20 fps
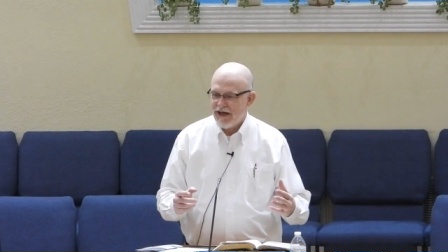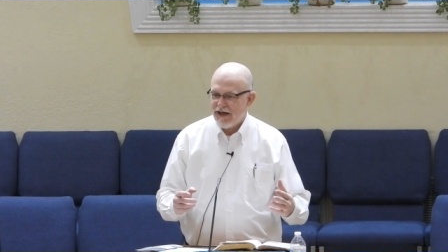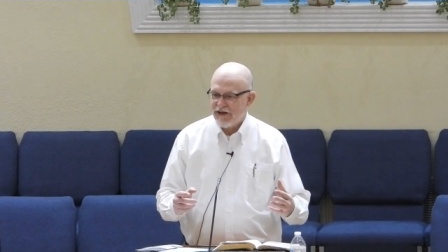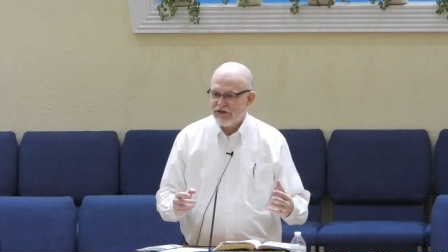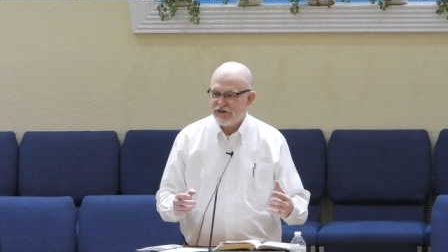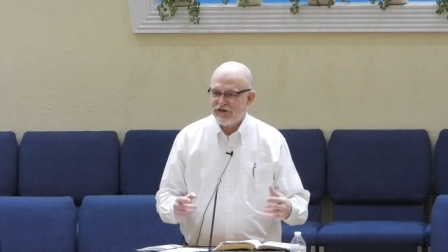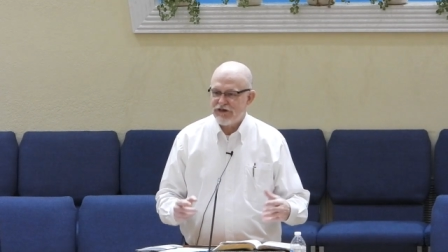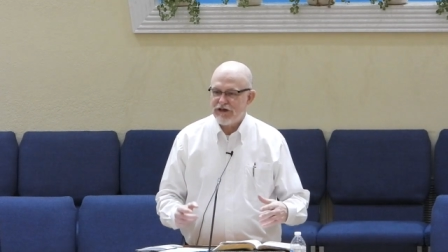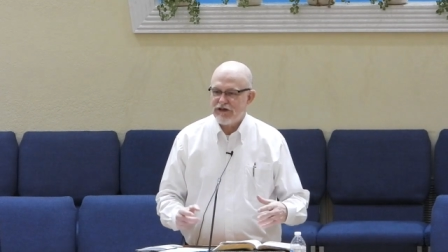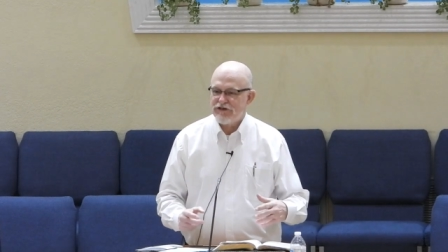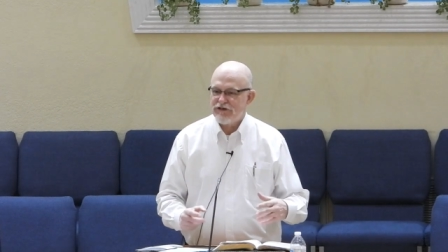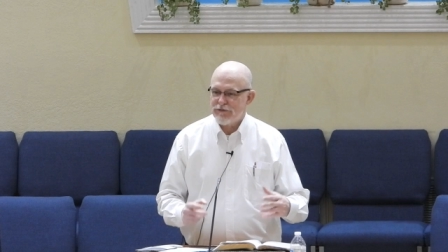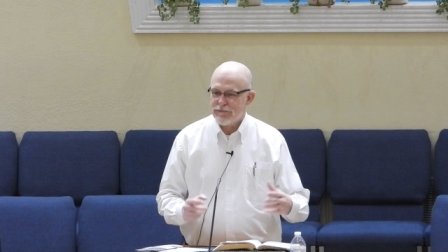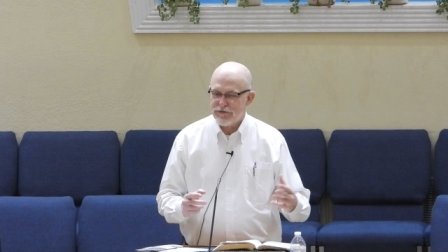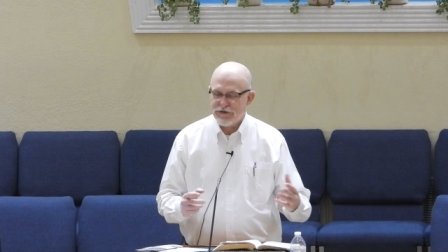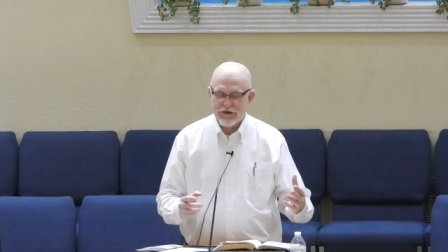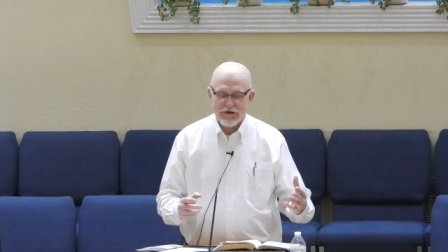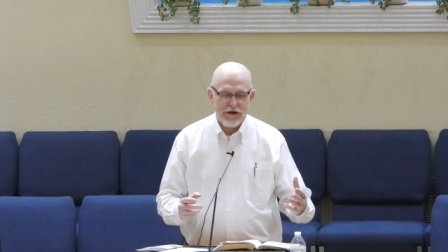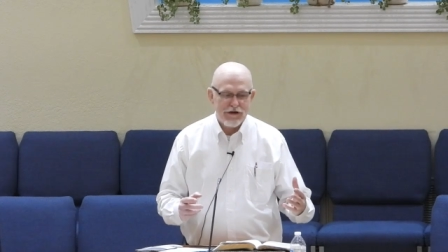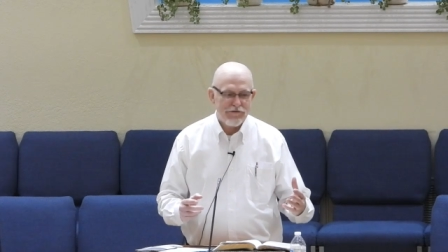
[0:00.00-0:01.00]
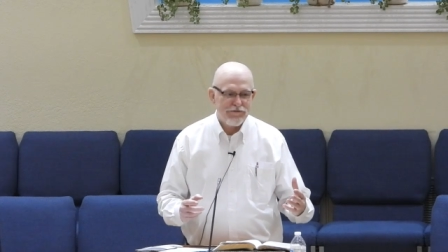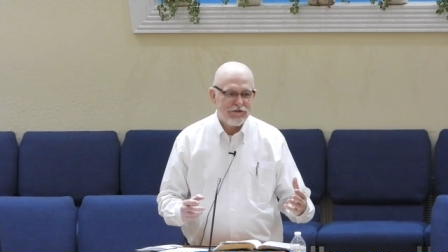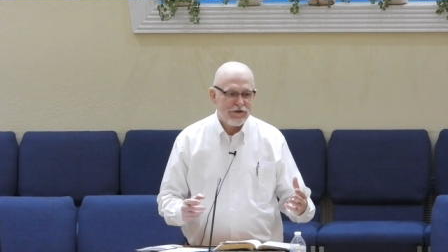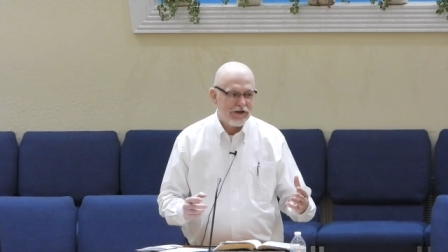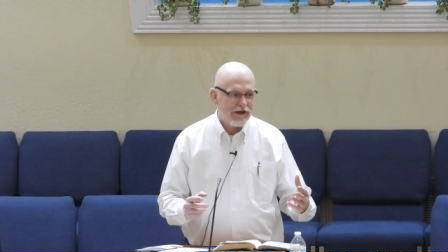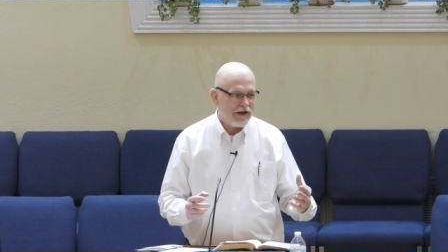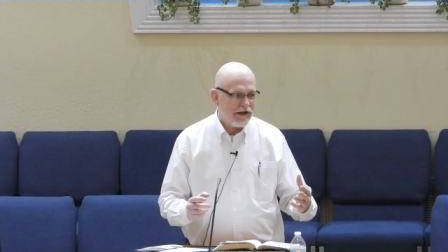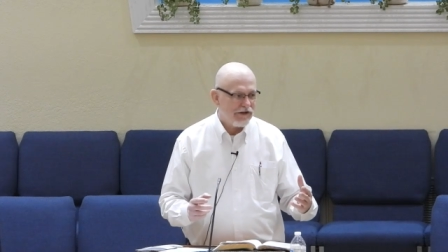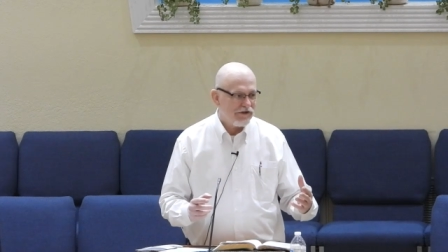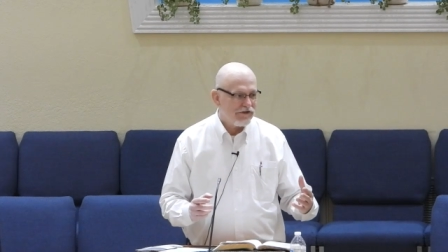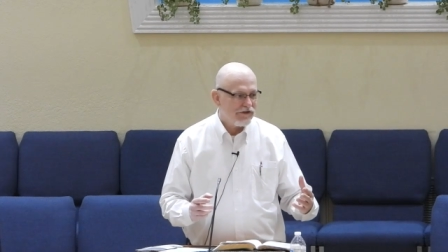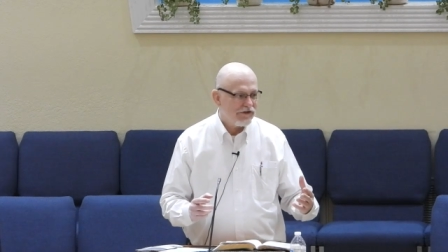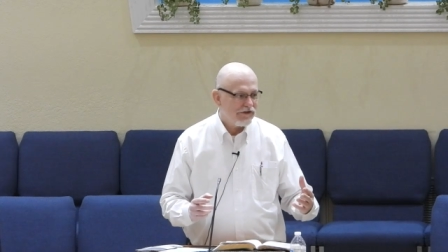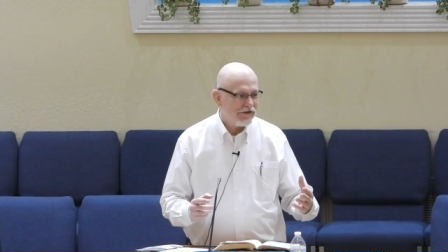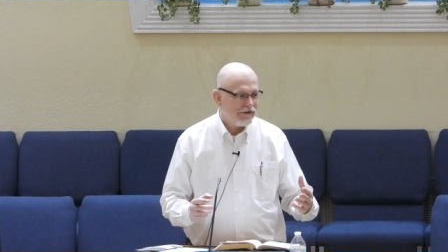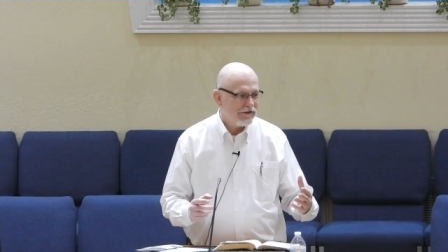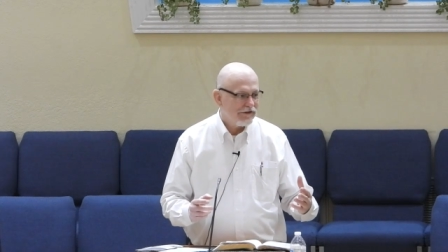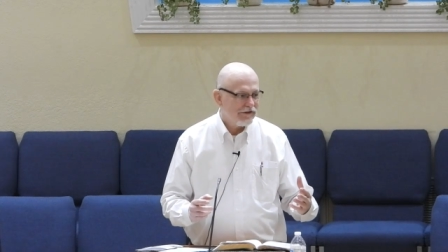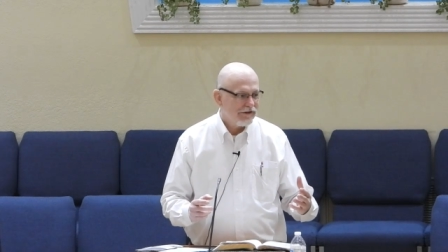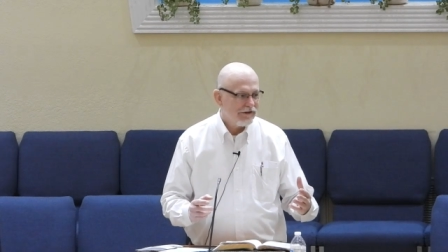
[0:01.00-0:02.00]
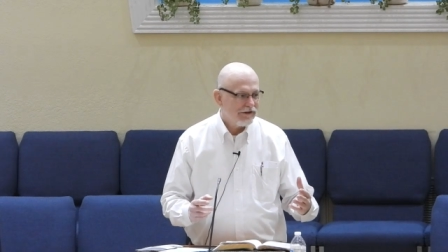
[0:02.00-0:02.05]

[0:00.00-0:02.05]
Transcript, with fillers: and sets himself against